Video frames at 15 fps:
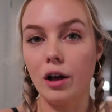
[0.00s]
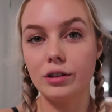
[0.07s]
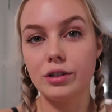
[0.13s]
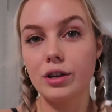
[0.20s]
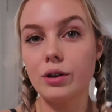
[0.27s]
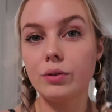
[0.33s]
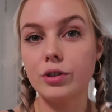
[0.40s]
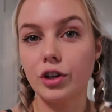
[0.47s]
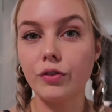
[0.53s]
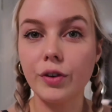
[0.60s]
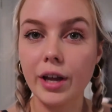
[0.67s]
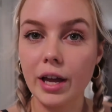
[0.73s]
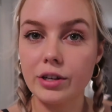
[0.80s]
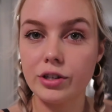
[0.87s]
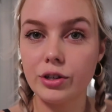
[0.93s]
Also, don't
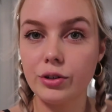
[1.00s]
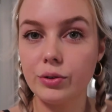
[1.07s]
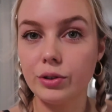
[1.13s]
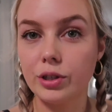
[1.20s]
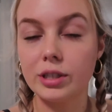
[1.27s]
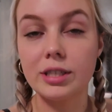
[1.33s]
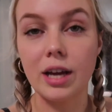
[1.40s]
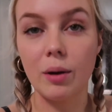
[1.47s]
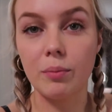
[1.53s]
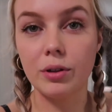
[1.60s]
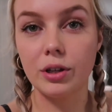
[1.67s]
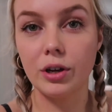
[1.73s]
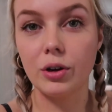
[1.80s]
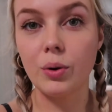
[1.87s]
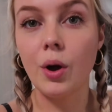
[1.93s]
forget to look down
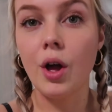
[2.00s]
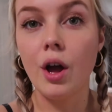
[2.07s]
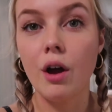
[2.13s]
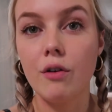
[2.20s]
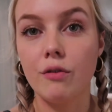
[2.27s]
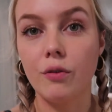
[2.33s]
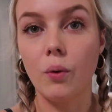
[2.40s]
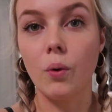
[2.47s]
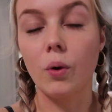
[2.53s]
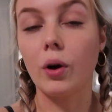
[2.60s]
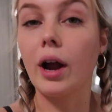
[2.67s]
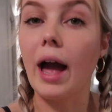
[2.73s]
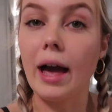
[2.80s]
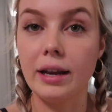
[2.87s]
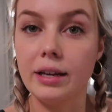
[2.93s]
below
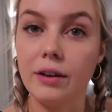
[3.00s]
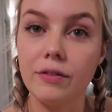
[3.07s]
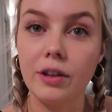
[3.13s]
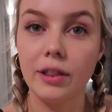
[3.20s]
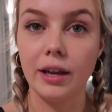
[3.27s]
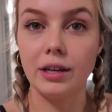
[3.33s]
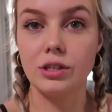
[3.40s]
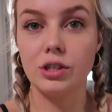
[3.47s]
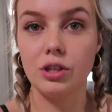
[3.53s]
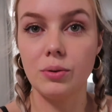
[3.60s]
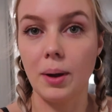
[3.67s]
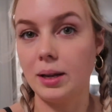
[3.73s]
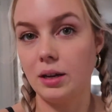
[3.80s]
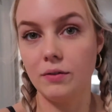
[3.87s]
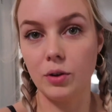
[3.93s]
for any of the links to
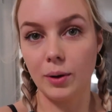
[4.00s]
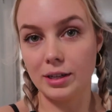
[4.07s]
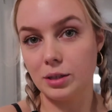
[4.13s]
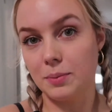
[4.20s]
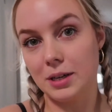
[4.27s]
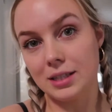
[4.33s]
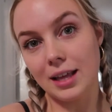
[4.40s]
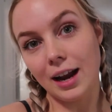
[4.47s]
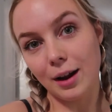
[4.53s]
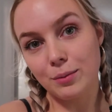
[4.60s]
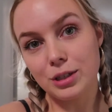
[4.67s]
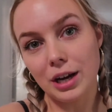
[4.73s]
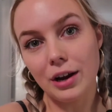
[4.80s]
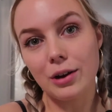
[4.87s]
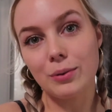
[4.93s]
any of the recipes that I'm
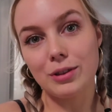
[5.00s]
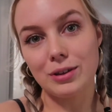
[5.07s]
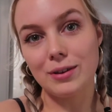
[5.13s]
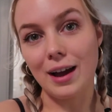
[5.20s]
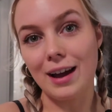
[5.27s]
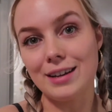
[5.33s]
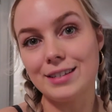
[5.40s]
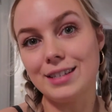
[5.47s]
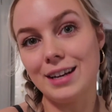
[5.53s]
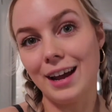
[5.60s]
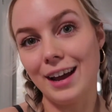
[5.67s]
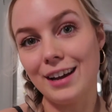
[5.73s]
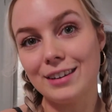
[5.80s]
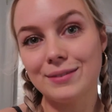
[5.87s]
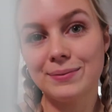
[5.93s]
sharing with you guys today.